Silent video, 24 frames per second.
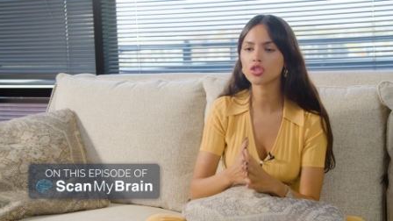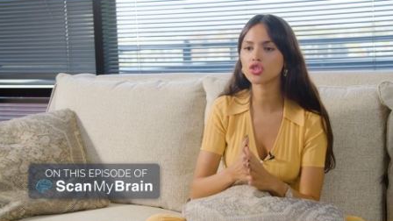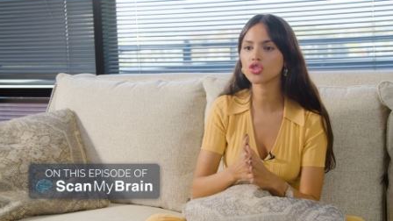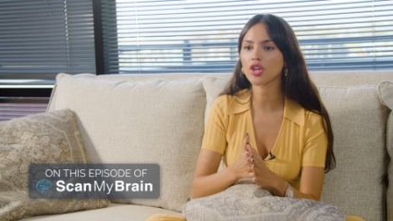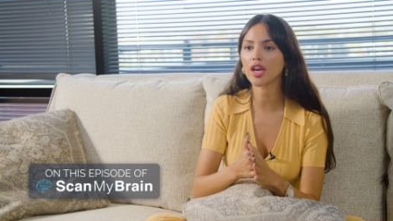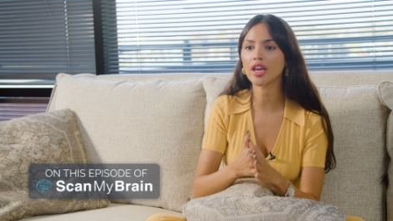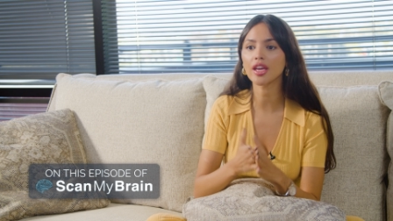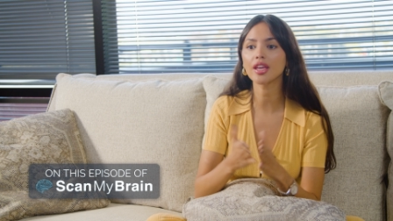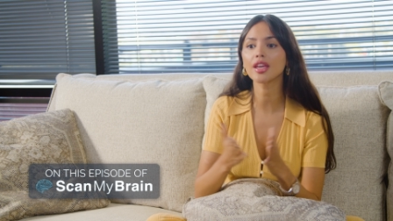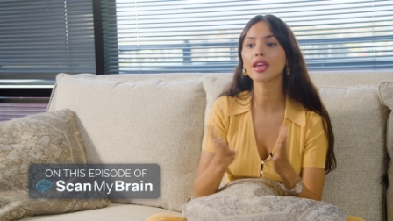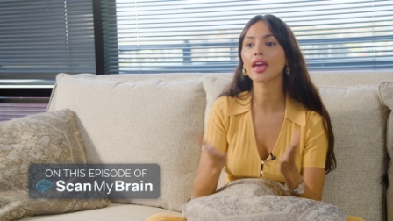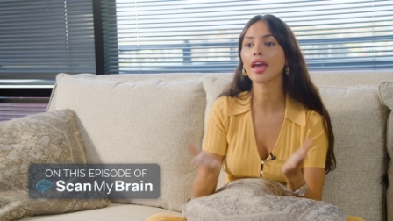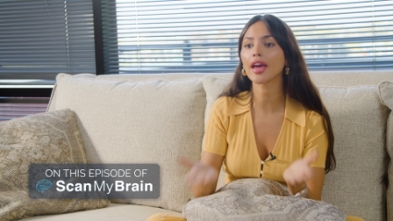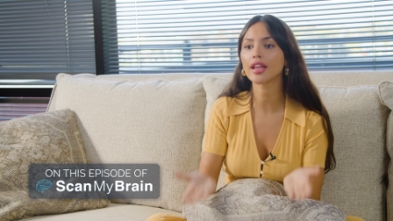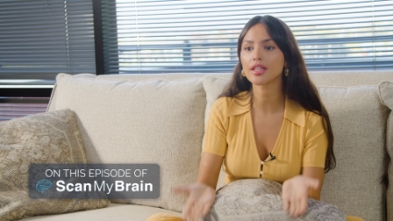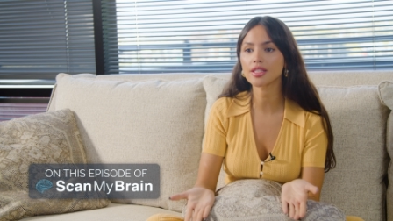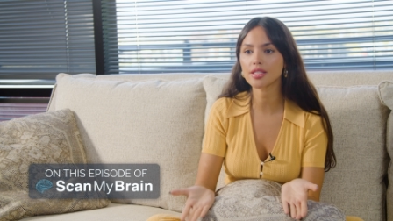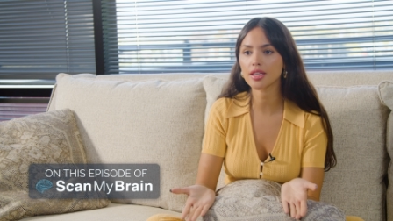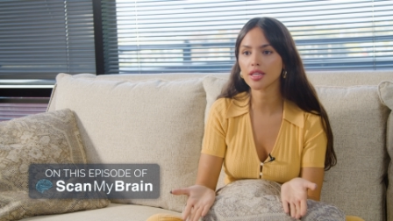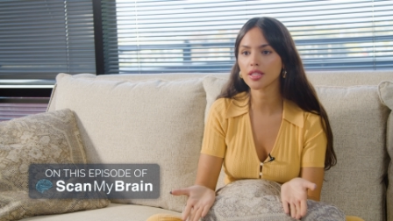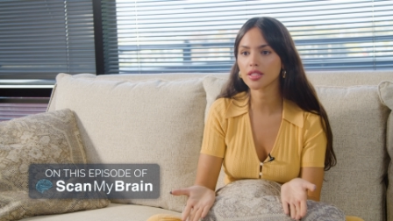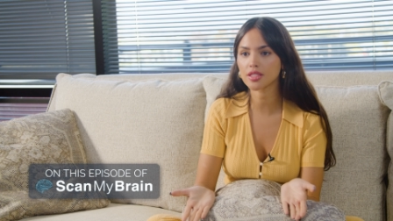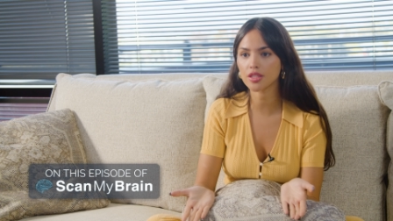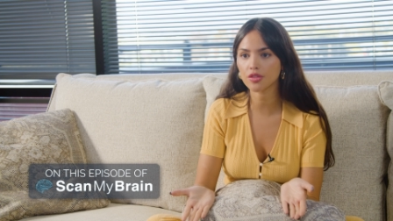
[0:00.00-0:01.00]

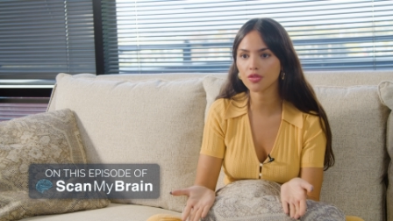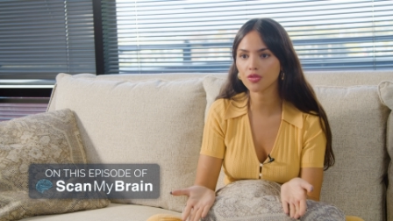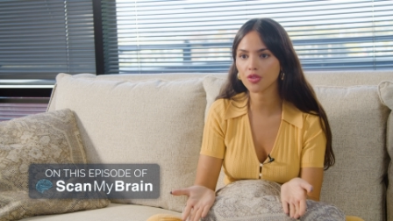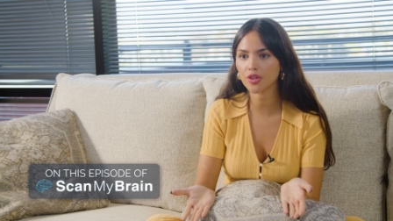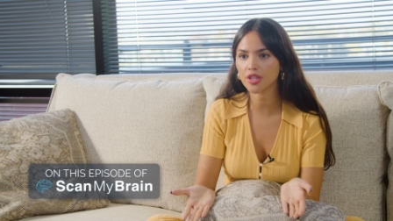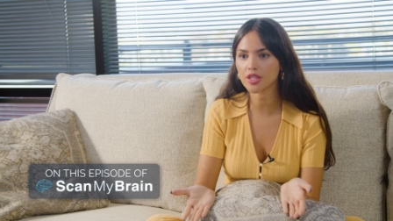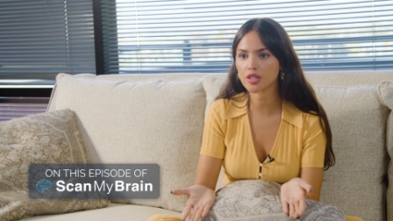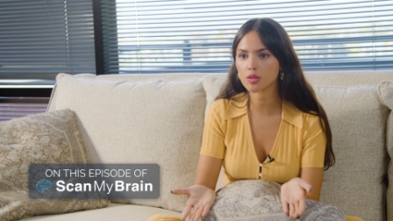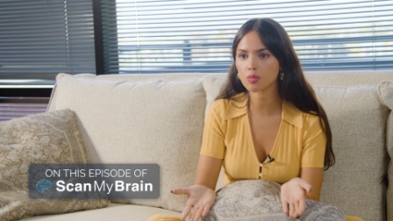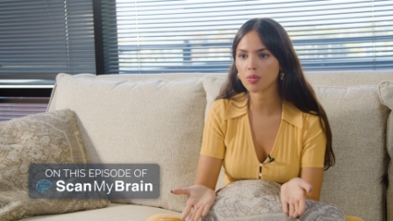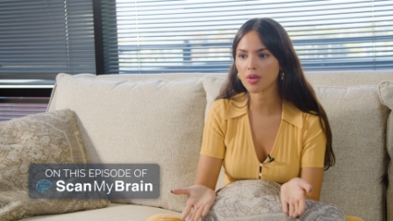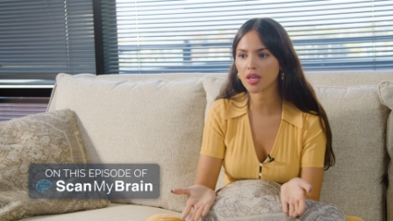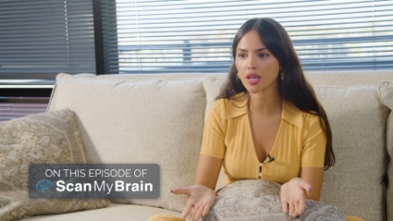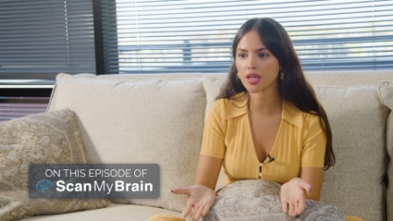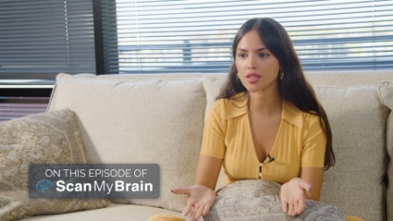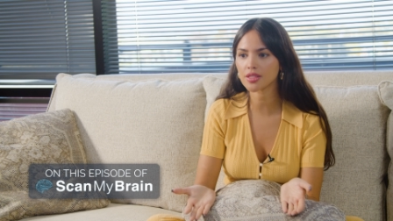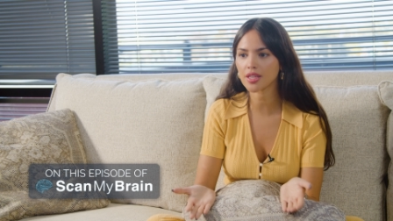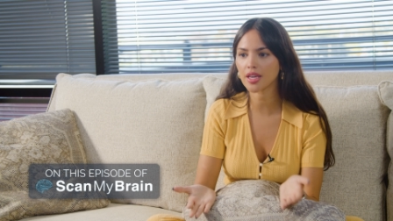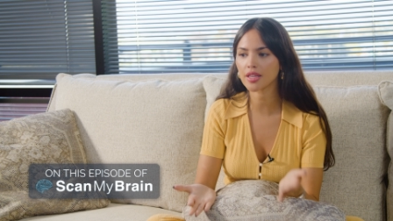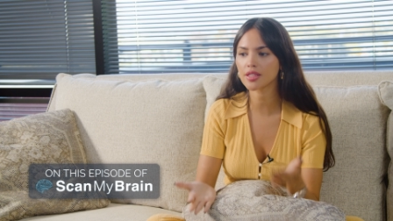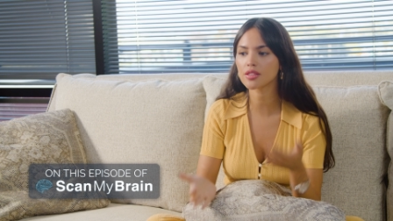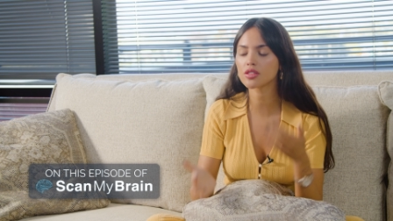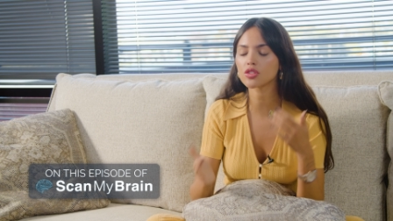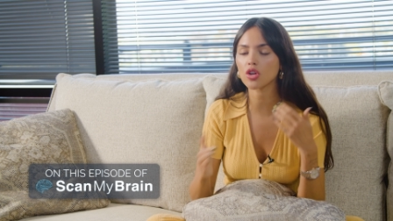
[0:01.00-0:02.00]
gigantic difference because
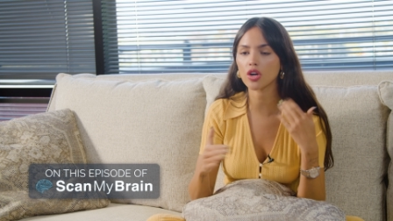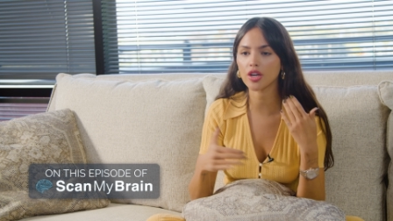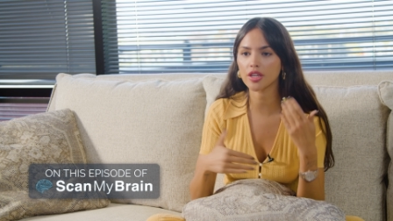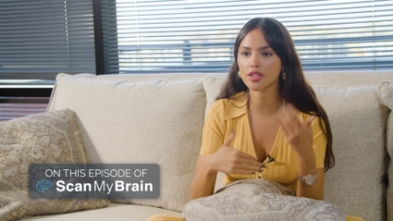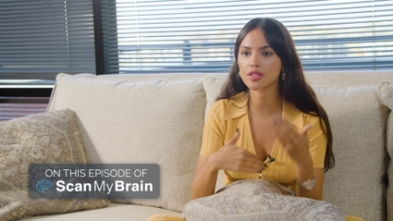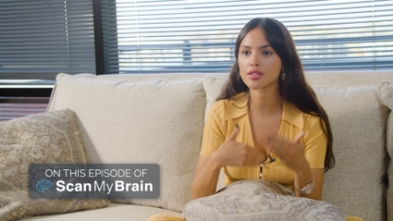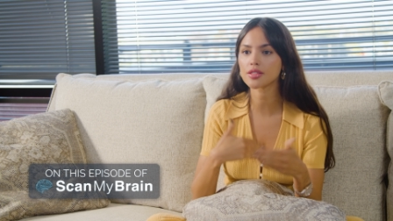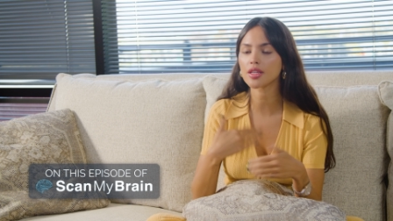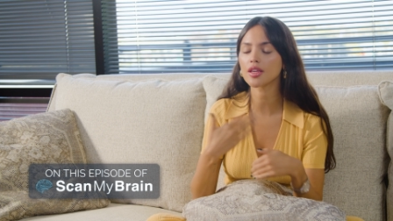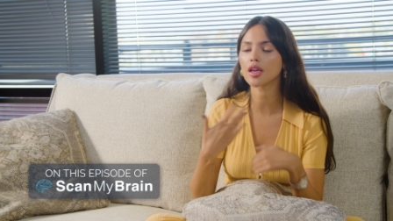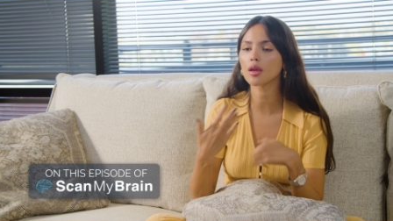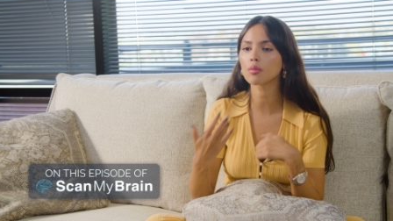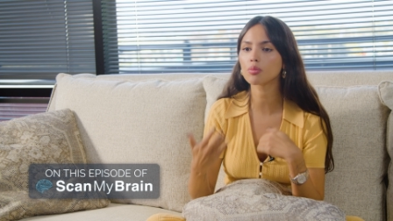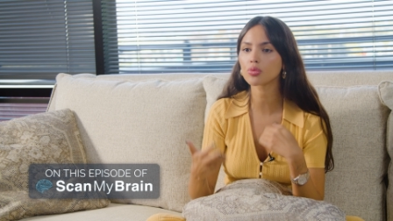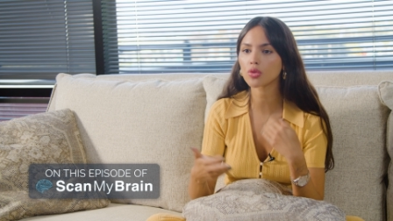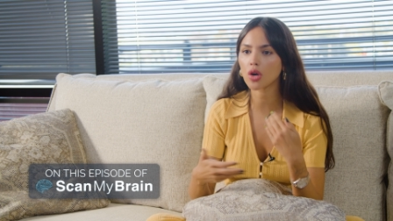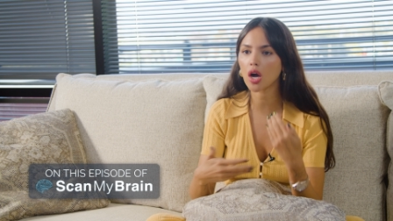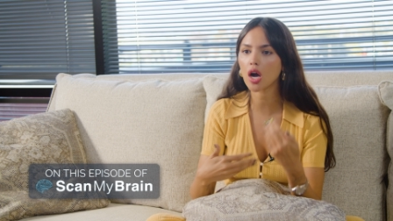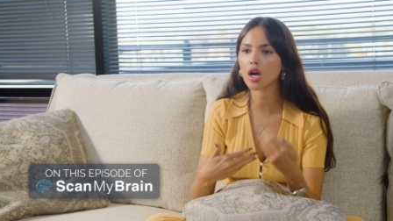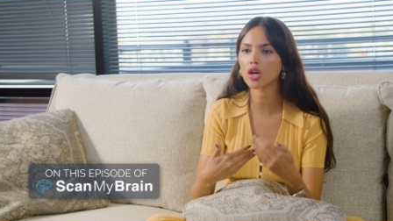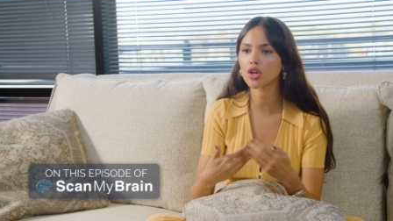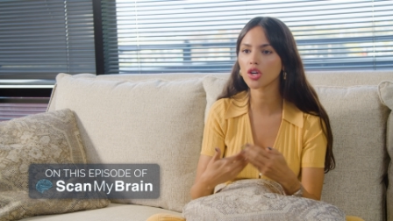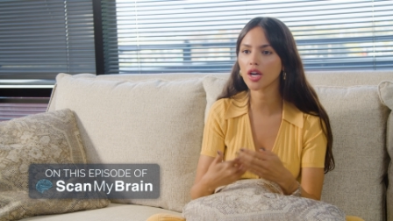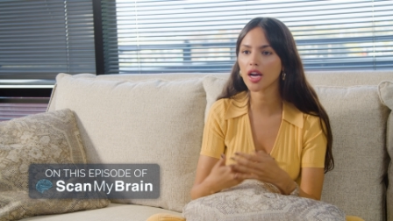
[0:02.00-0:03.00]
I started seeing
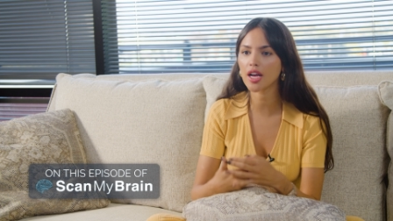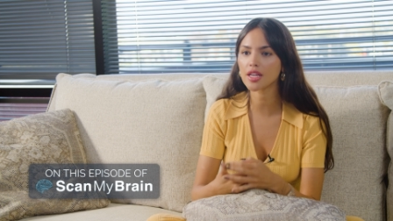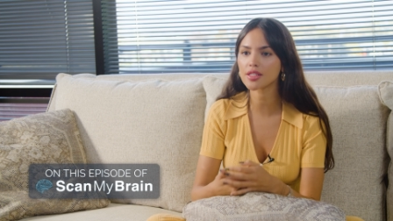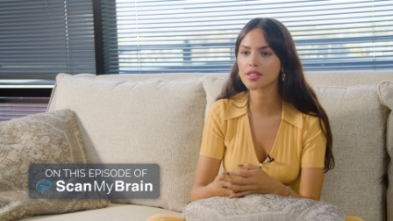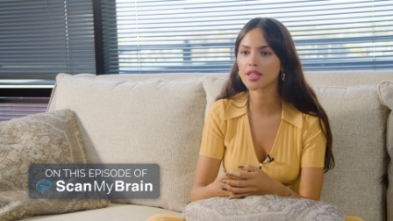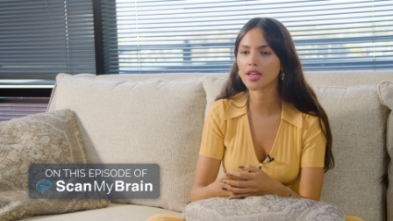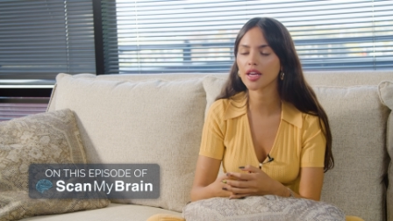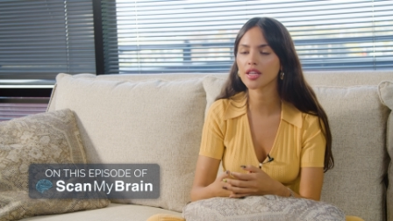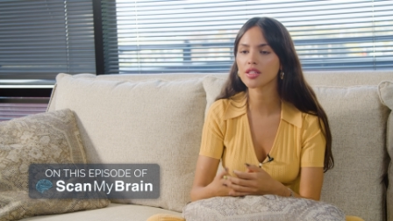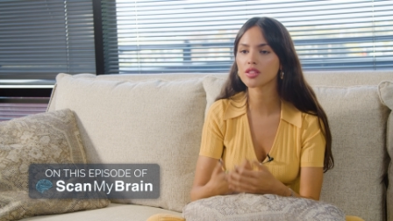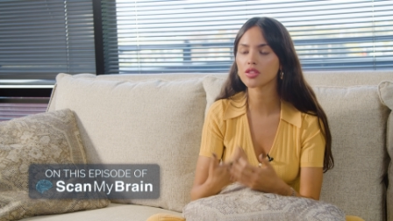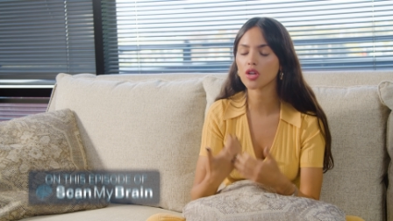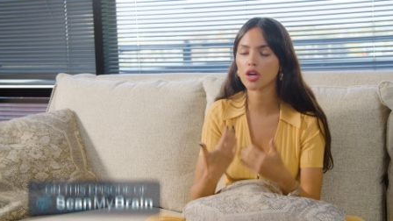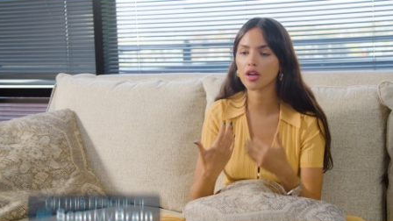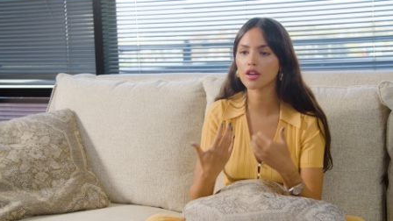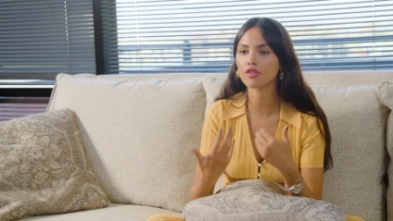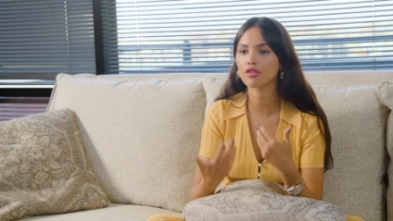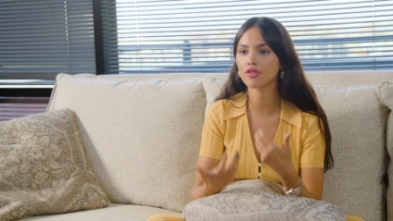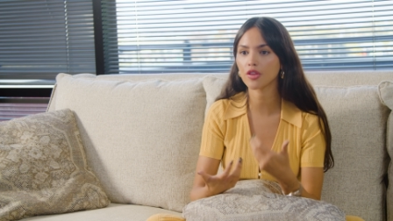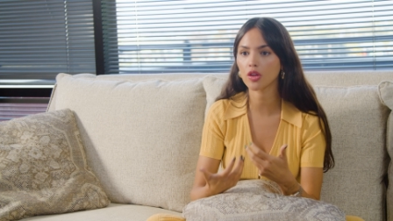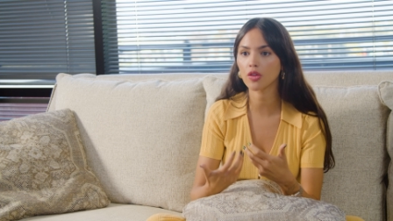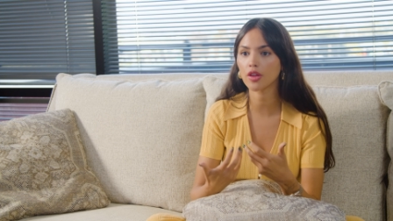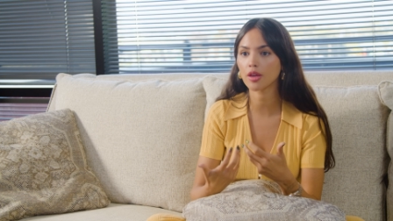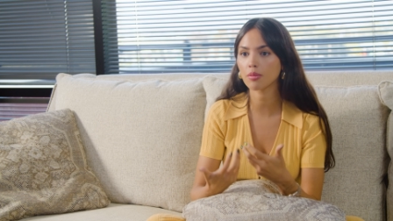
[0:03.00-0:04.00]
progress and I started
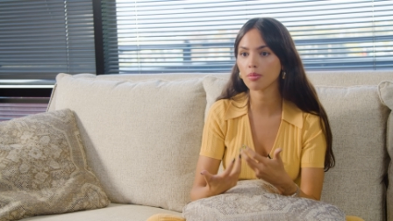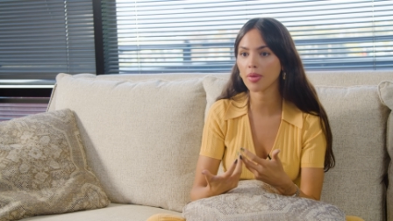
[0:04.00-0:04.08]
feeling